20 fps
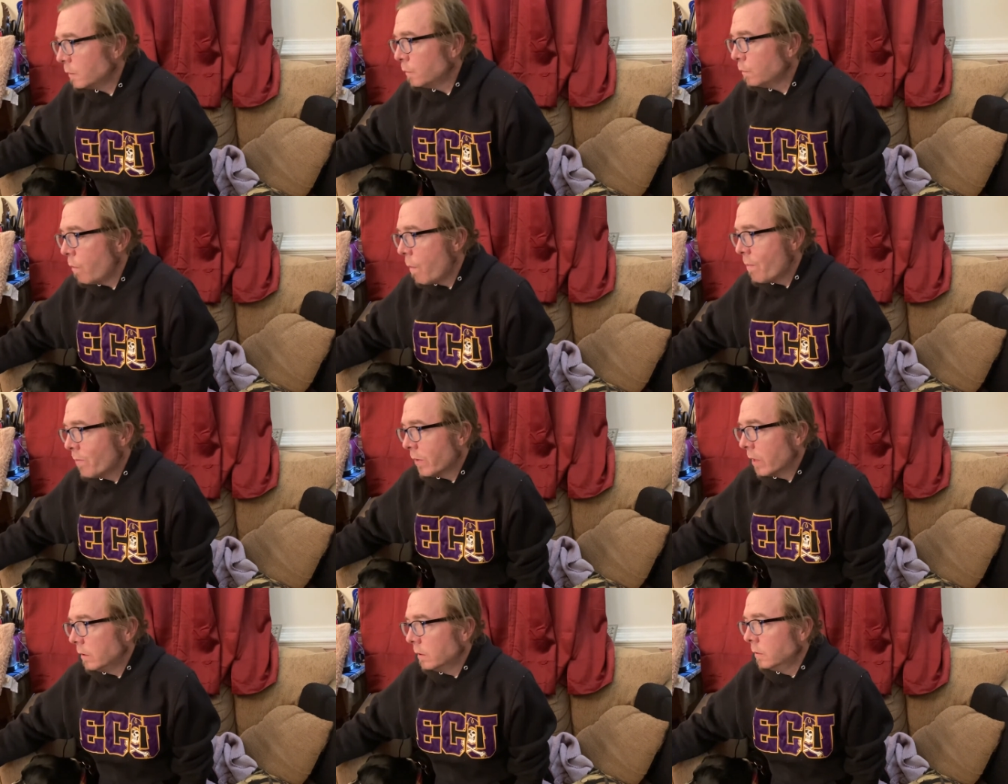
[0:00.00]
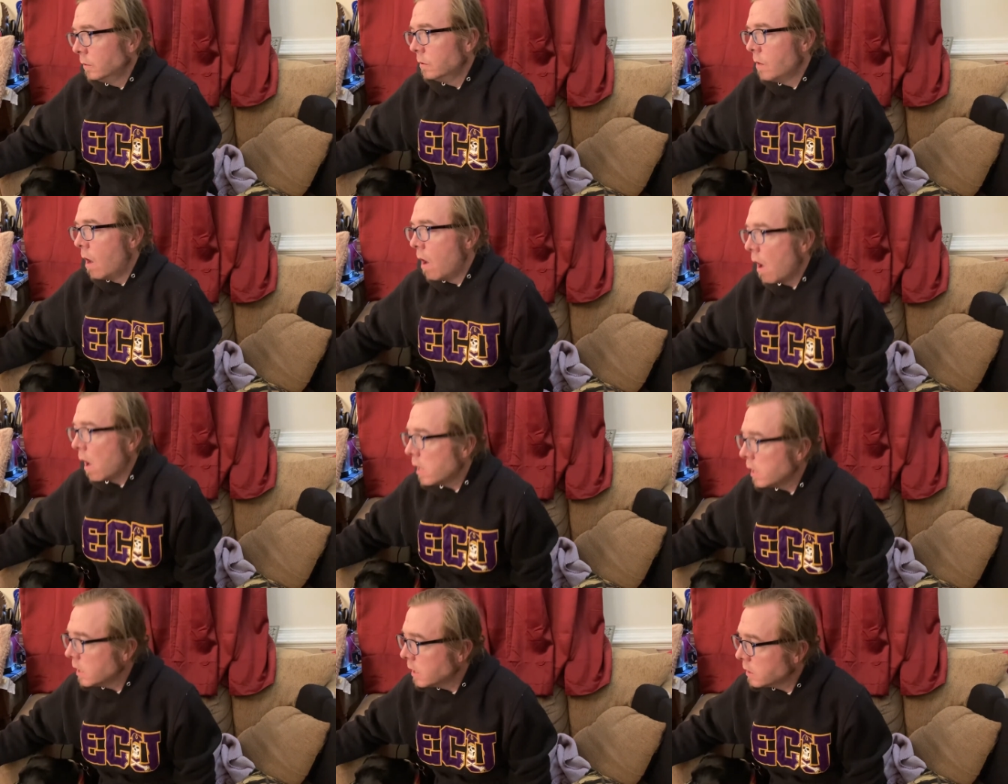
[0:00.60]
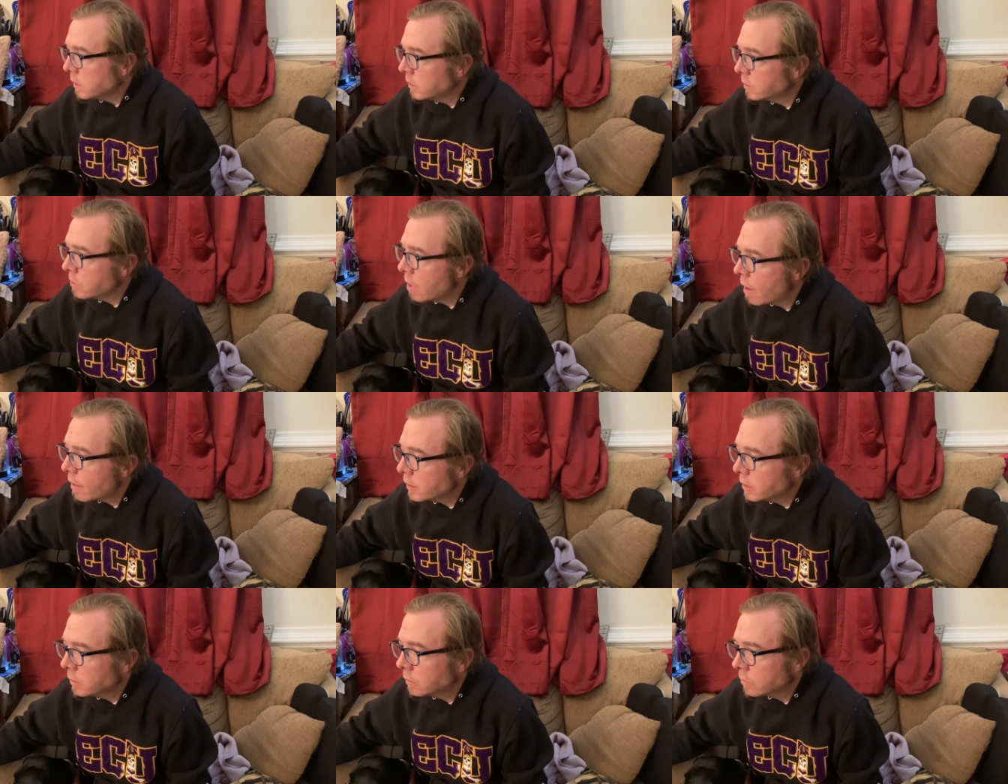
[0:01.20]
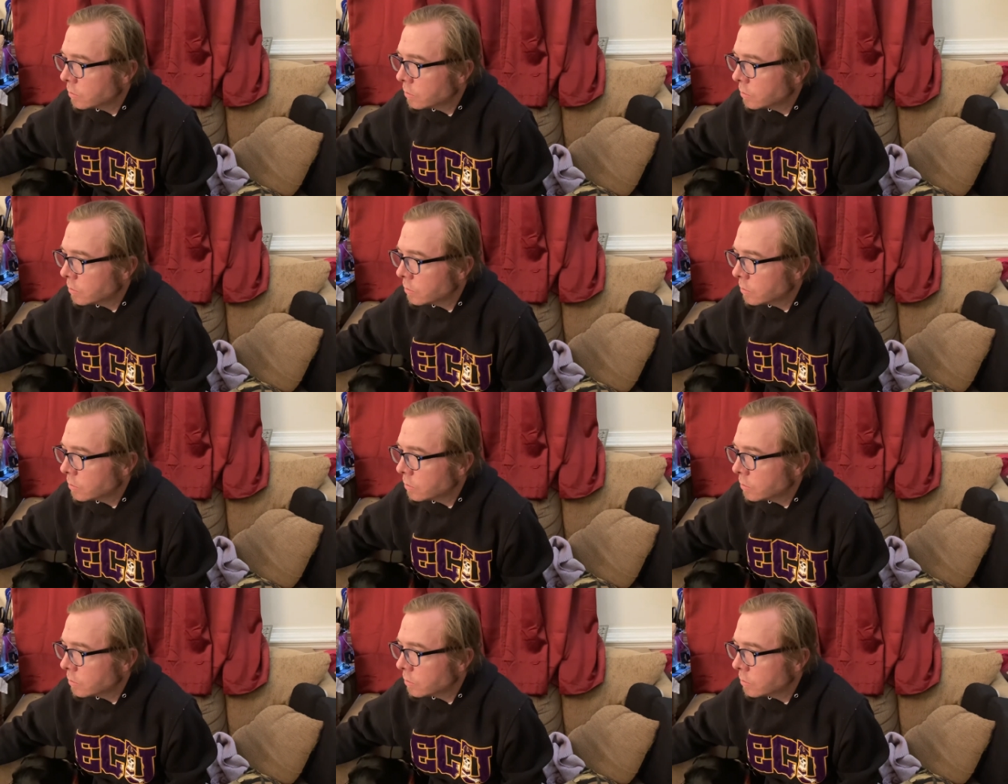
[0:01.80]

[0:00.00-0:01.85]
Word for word: I mean, the restaurant, you tell them,